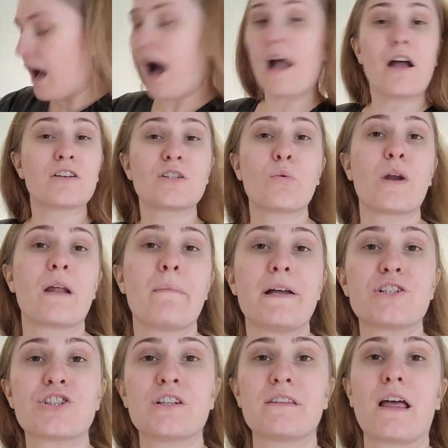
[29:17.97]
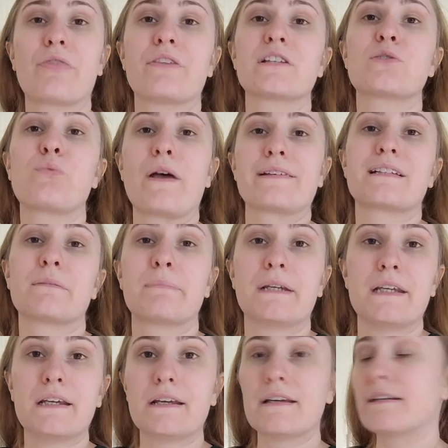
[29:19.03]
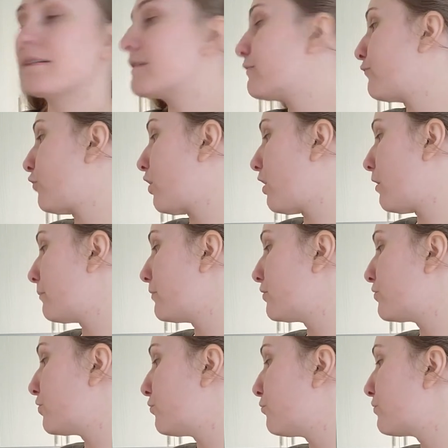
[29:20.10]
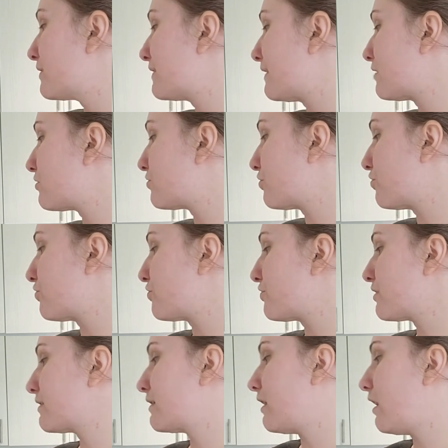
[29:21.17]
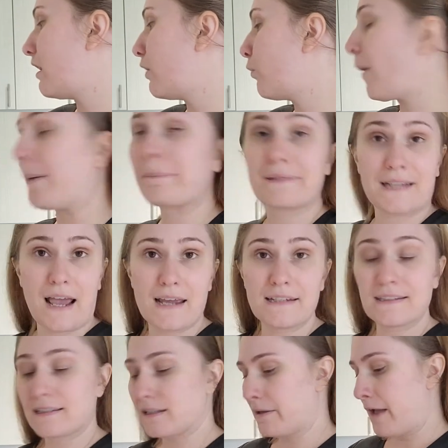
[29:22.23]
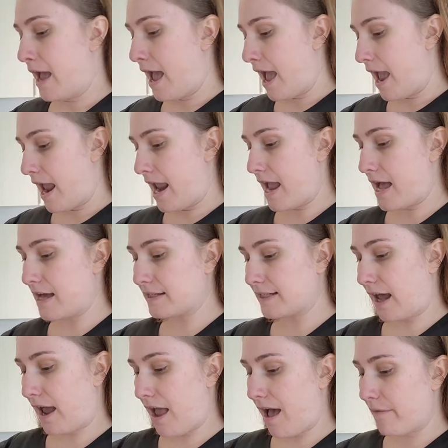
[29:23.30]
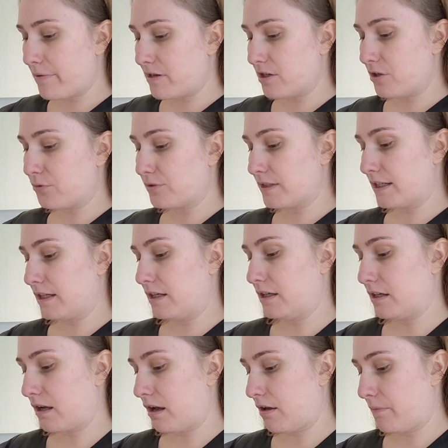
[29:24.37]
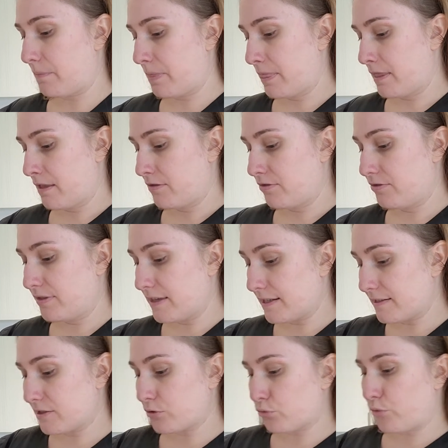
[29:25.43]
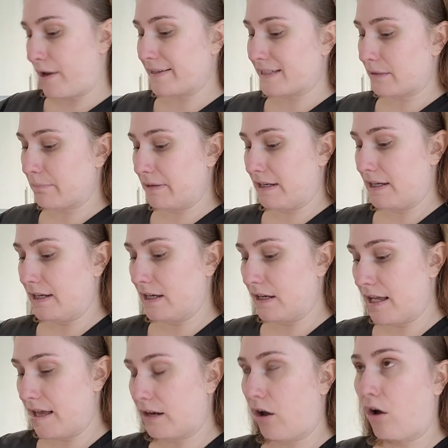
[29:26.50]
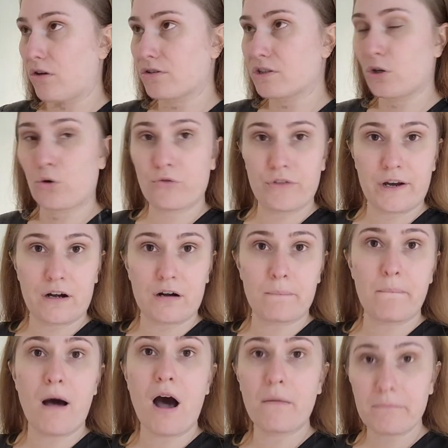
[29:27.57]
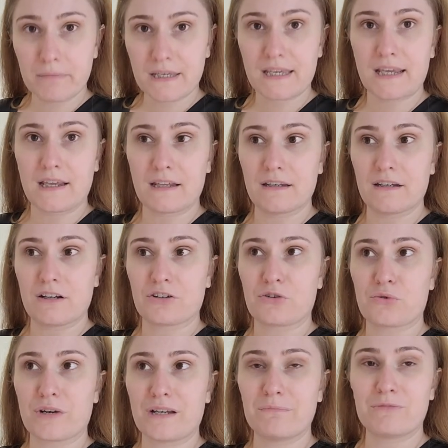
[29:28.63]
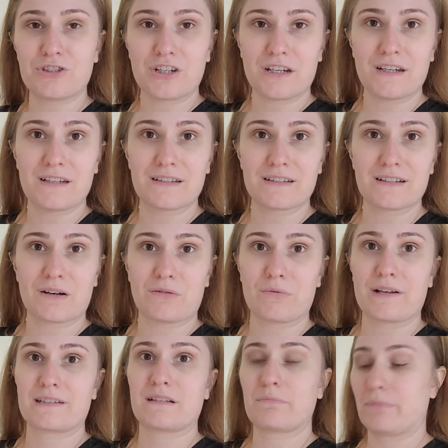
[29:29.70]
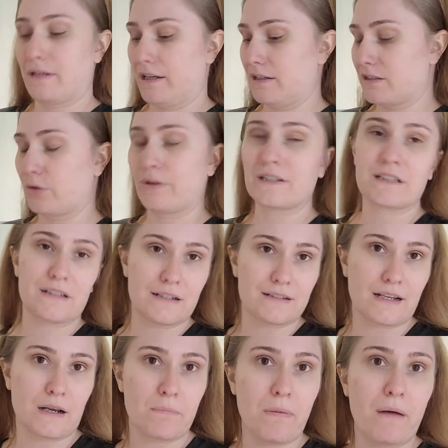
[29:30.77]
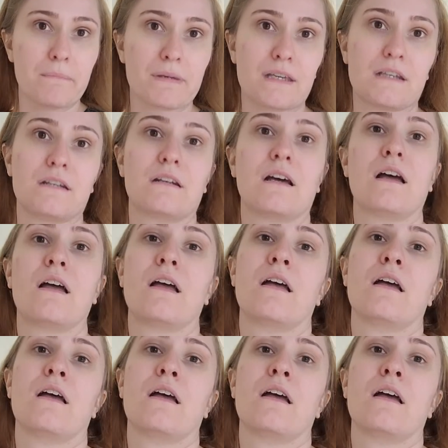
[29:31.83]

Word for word: I also want to mention that this recipe is from the Two Sisters website, and I have been using this recipe and also their pumpkin cream cheese recipe. So it's like pumpkin